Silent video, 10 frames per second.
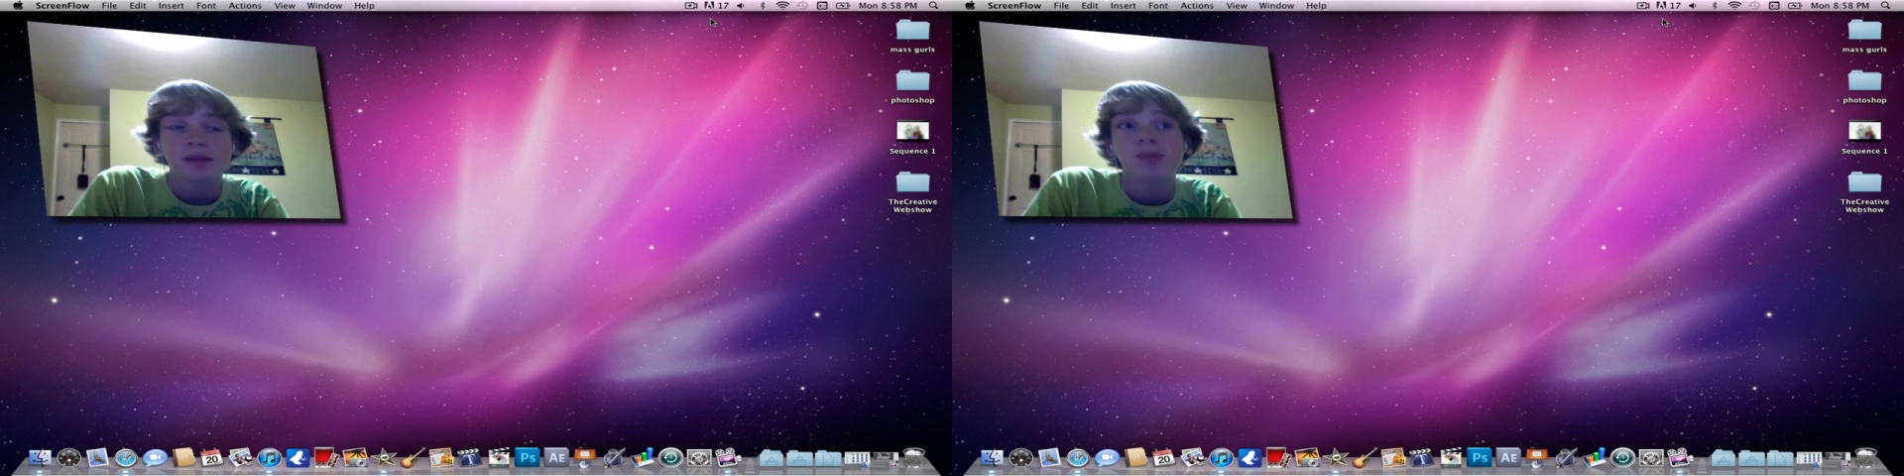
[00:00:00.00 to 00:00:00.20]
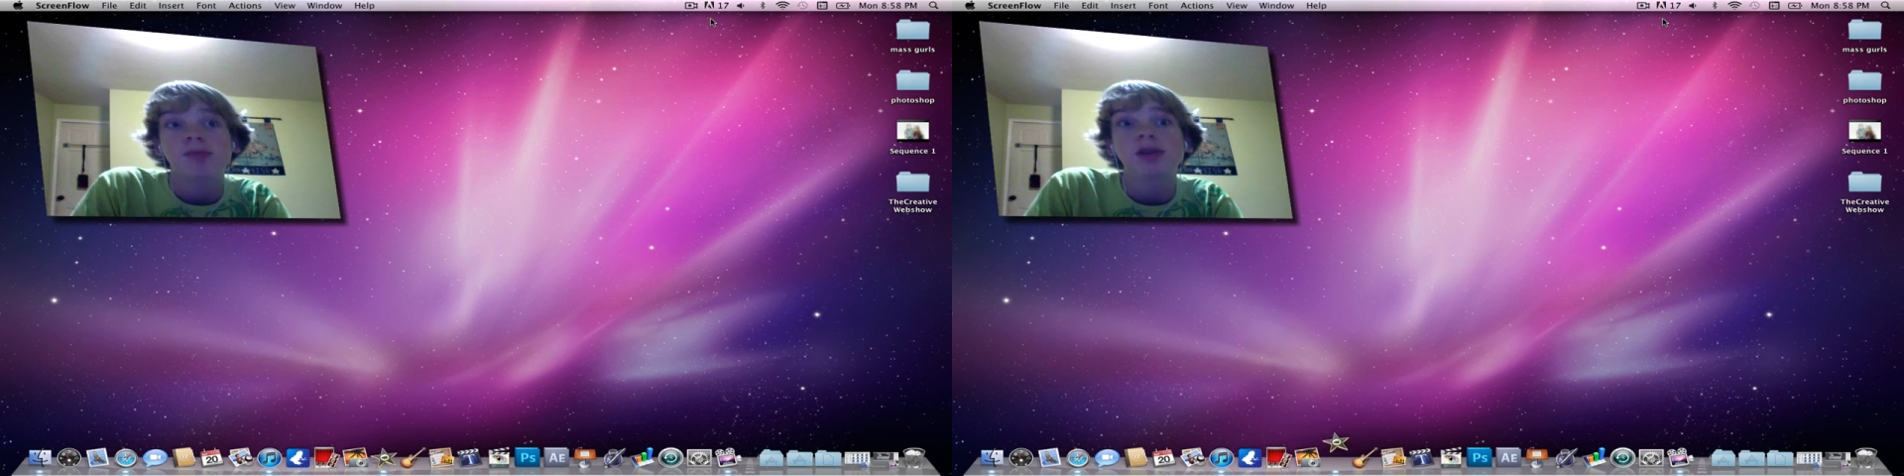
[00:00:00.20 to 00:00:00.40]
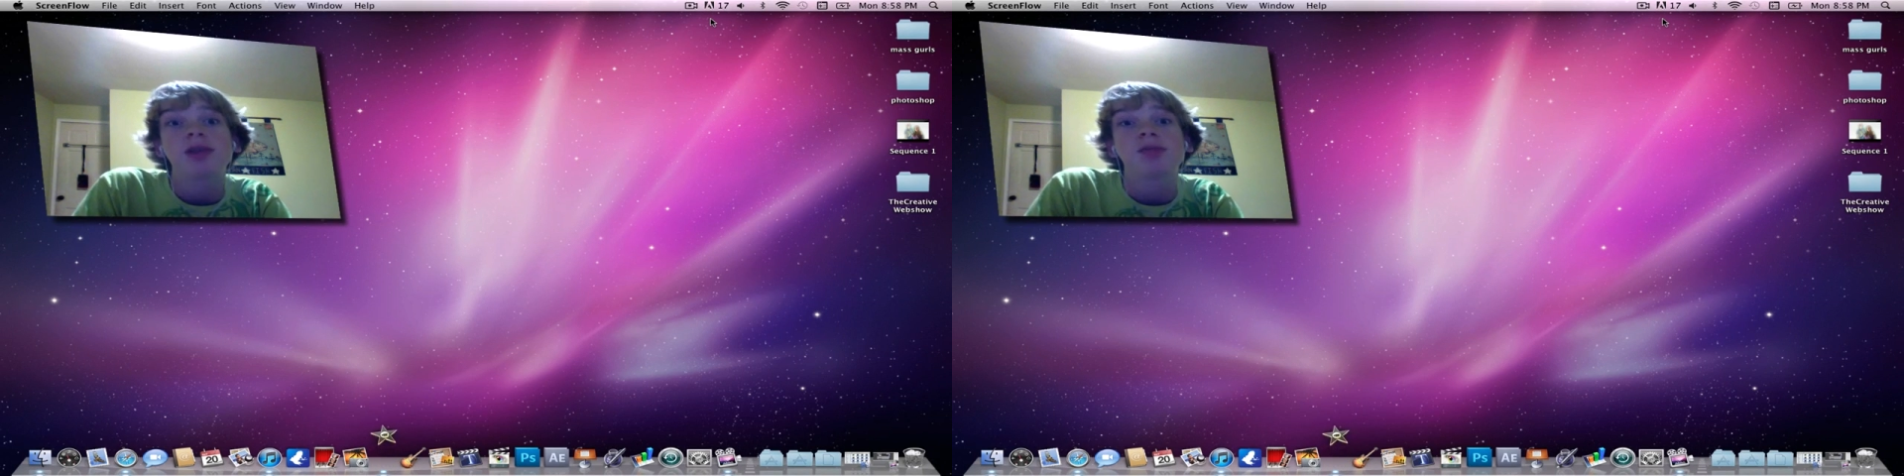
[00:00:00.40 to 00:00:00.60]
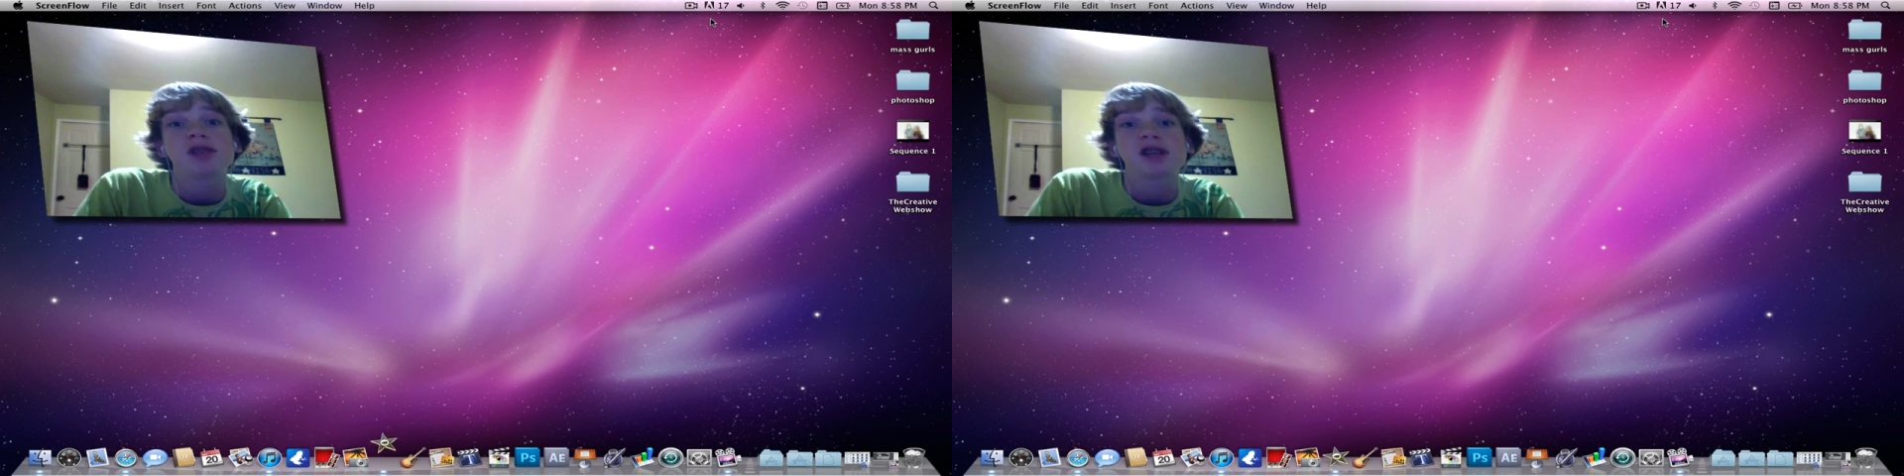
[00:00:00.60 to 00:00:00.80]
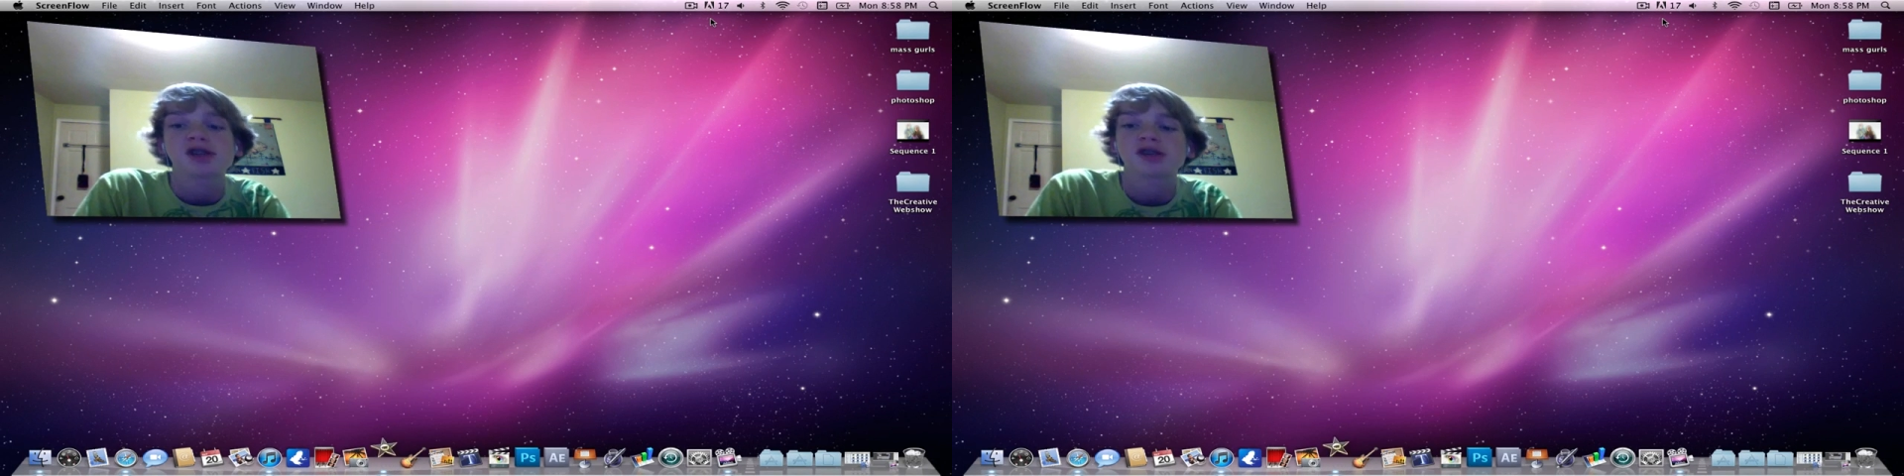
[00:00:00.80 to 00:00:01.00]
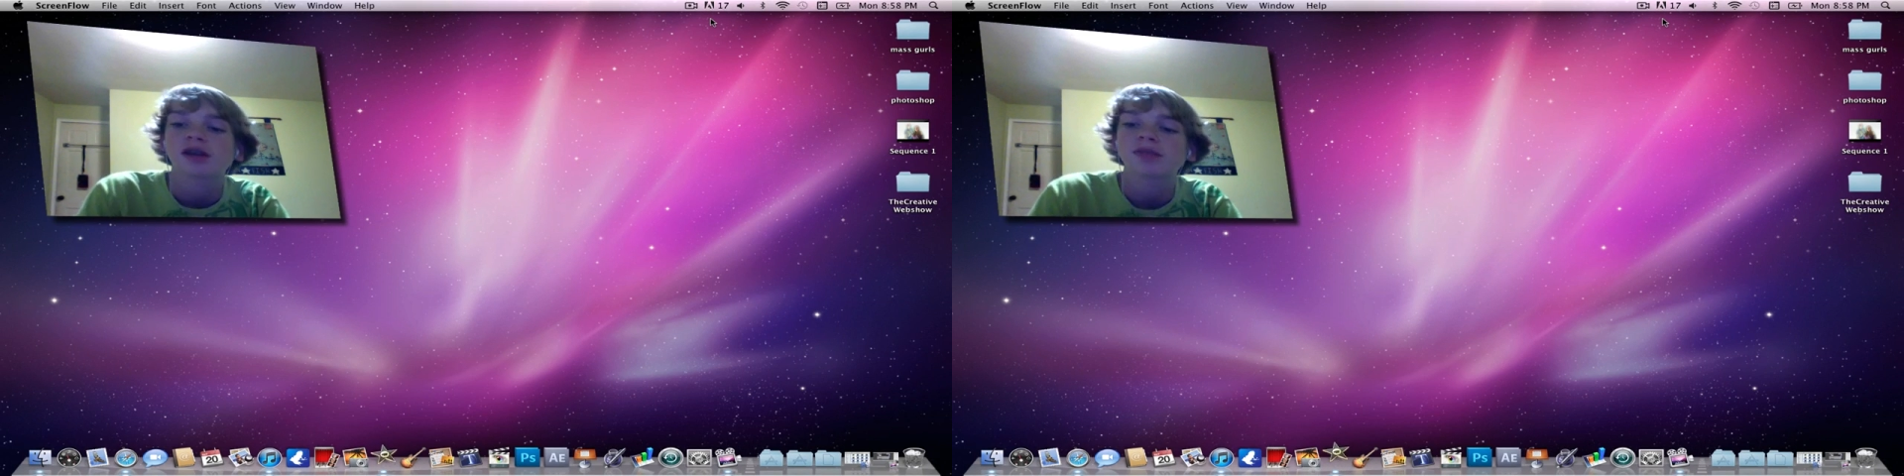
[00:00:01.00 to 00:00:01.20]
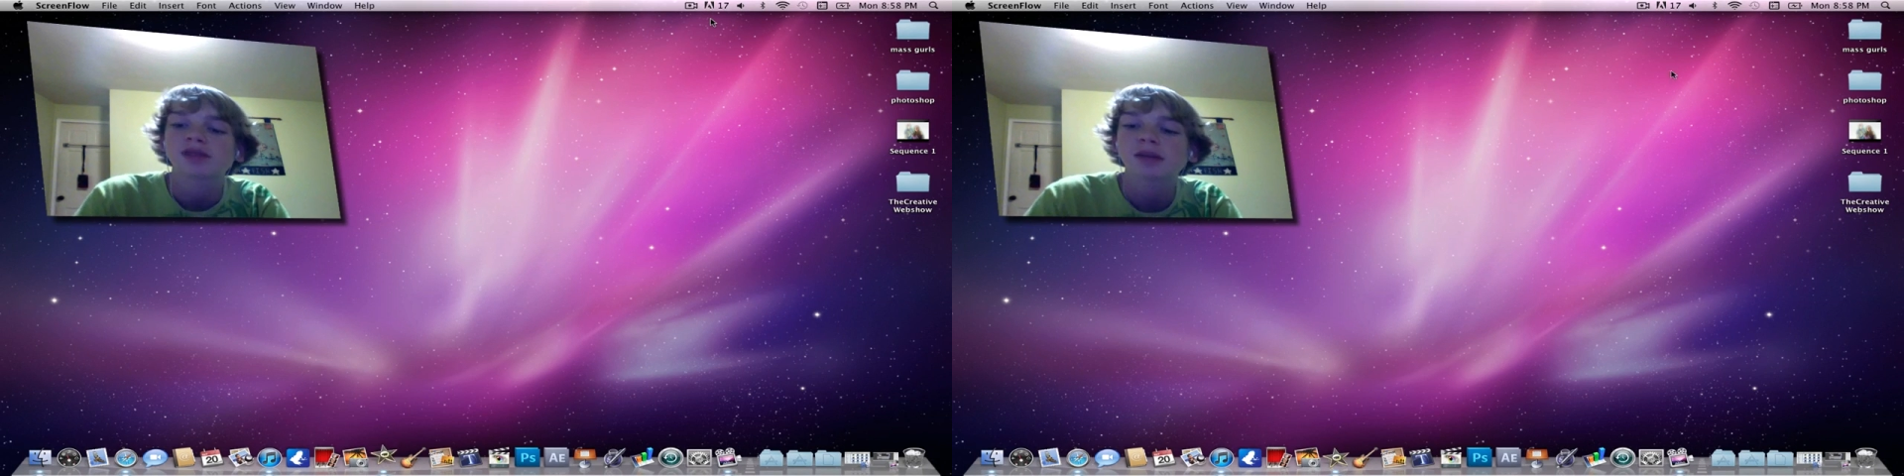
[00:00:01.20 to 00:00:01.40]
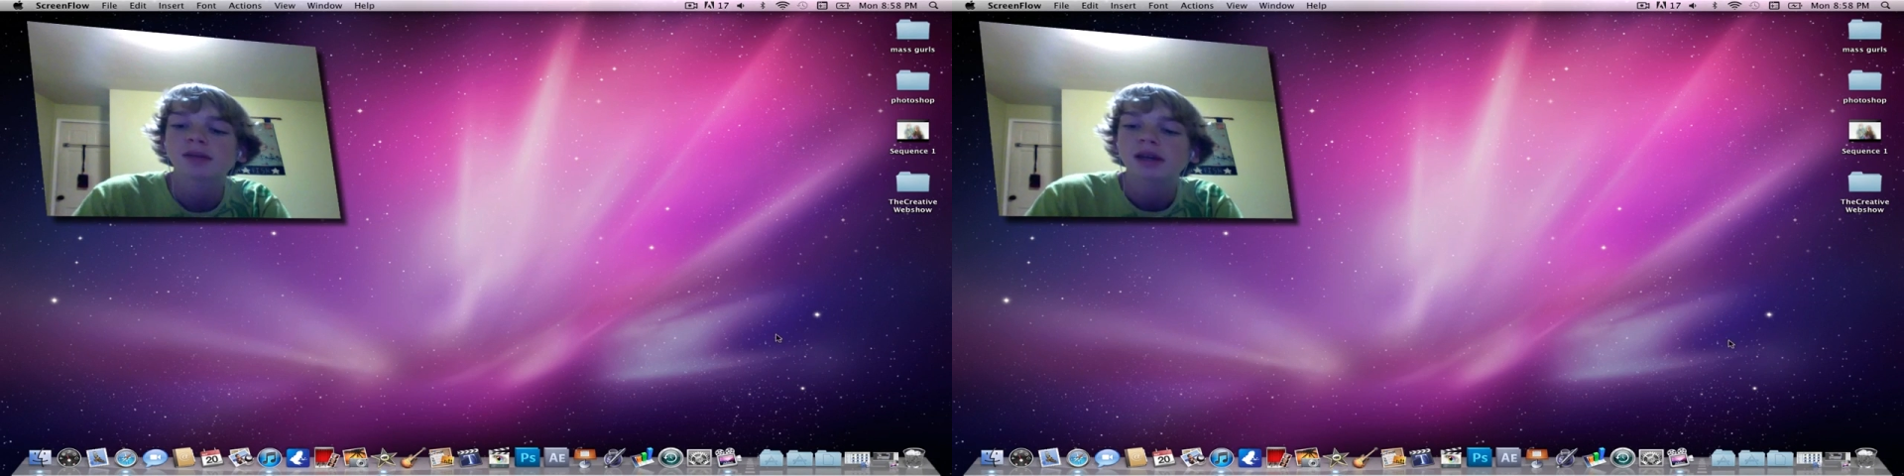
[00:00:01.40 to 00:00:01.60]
really protects your laptop.